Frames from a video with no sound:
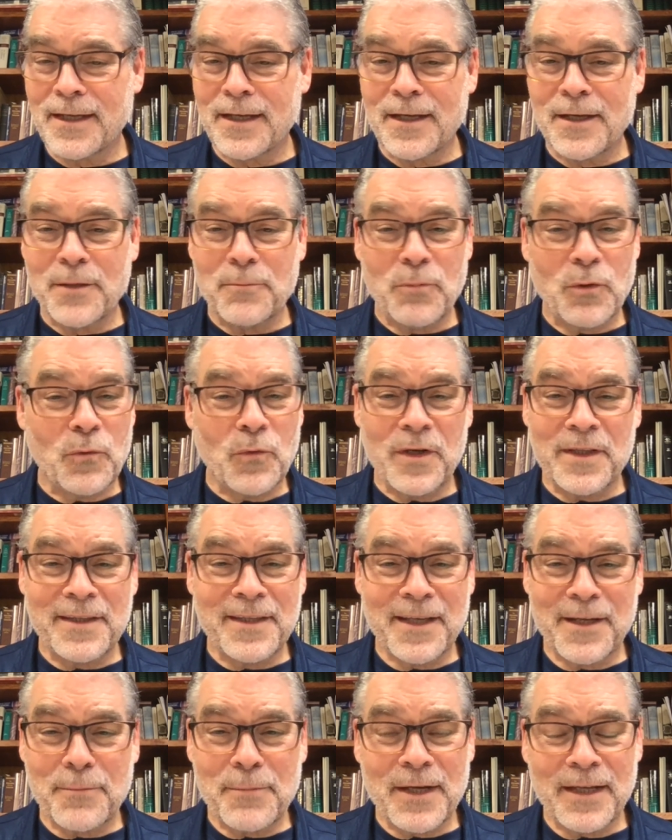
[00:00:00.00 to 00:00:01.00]
But one thing
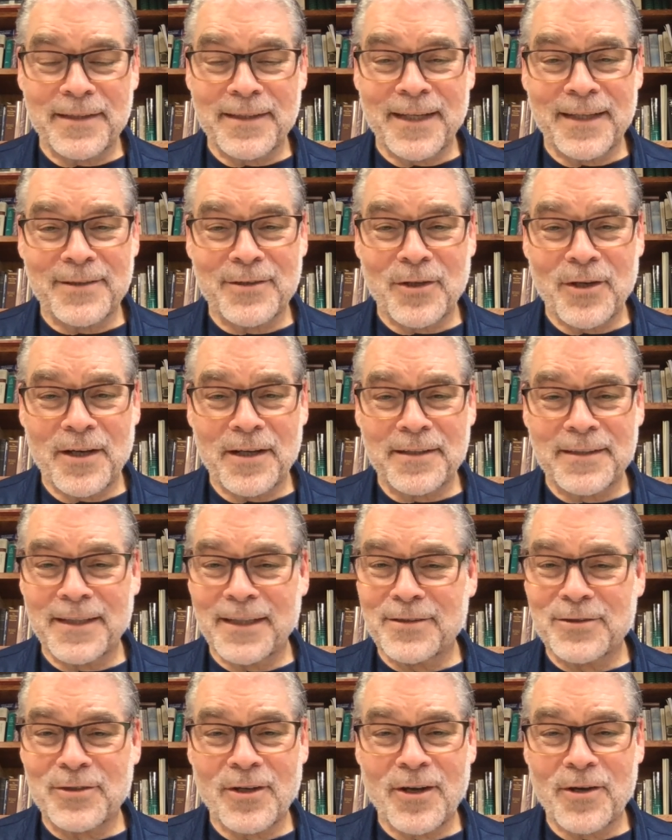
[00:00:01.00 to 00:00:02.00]
about that
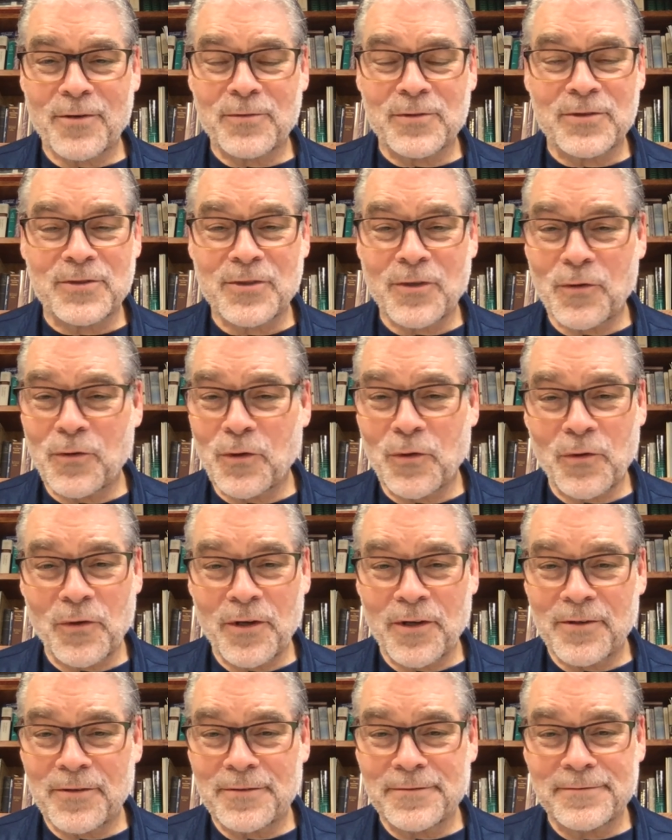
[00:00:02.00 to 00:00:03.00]
dog was so loyal,
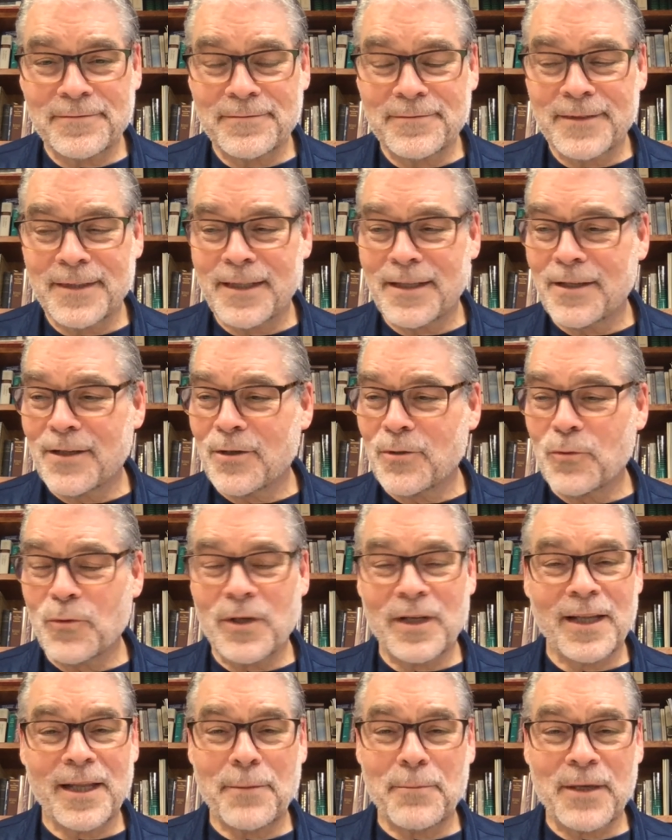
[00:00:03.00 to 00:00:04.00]
wouldn't
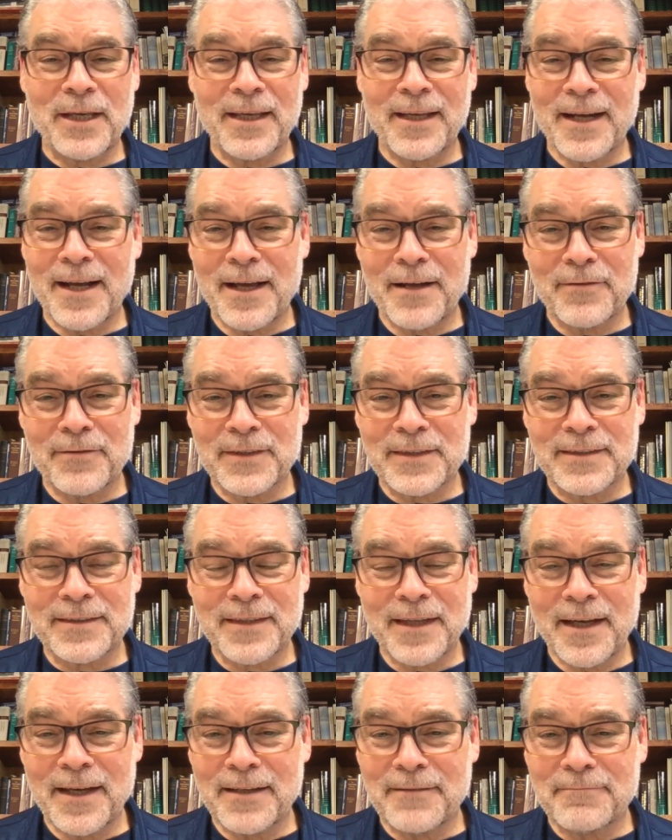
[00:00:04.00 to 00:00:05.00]
let me get out of his
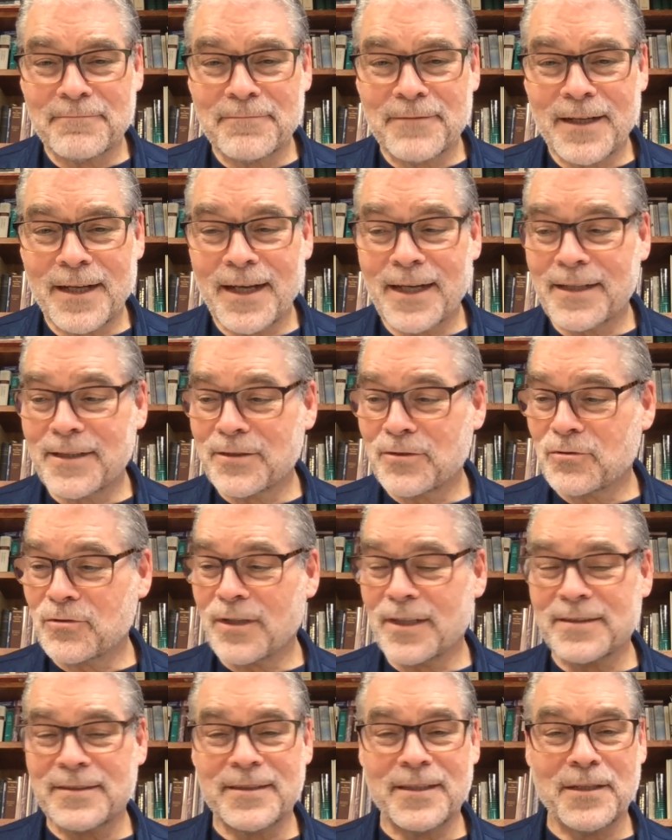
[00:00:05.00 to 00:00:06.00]
sight. I could
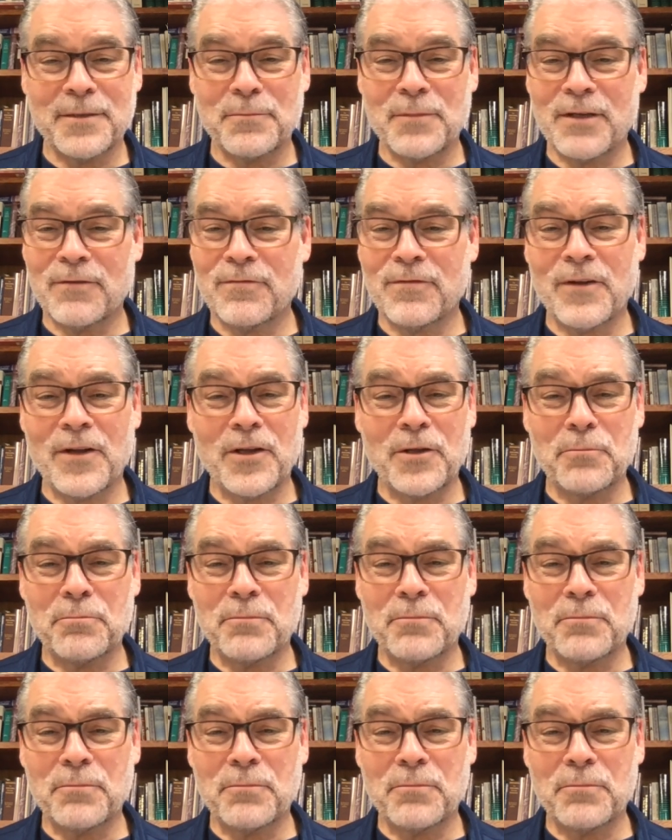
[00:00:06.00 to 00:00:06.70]
trust him. He followed me